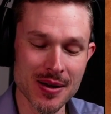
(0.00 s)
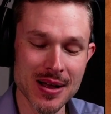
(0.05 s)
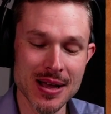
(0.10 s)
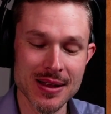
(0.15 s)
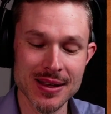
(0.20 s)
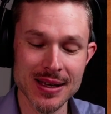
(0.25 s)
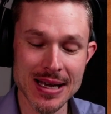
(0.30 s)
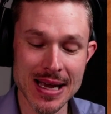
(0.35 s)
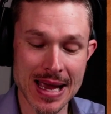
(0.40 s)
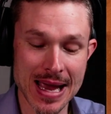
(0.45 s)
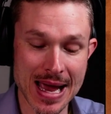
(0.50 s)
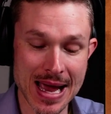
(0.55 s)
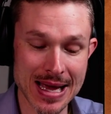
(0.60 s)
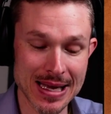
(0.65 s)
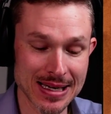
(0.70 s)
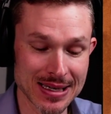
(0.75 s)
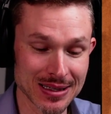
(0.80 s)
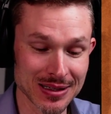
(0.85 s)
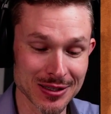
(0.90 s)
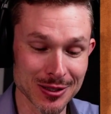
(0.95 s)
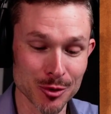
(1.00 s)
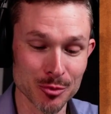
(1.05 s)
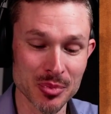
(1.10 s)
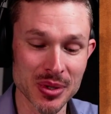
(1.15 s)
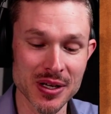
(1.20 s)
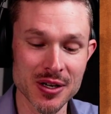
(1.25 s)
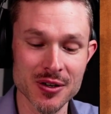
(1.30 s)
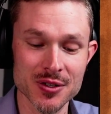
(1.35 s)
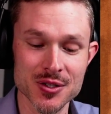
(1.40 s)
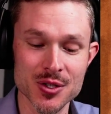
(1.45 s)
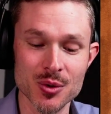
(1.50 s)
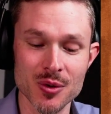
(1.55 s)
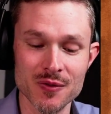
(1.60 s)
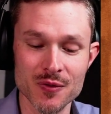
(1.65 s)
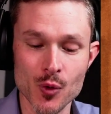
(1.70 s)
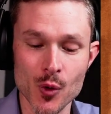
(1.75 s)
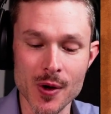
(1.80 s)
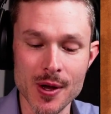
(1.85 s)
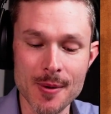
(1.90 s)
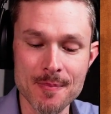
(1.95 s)
I think I added a little bit here to it
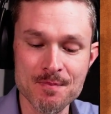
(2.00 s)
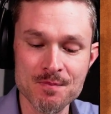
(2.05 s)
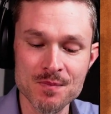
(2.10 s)
for you.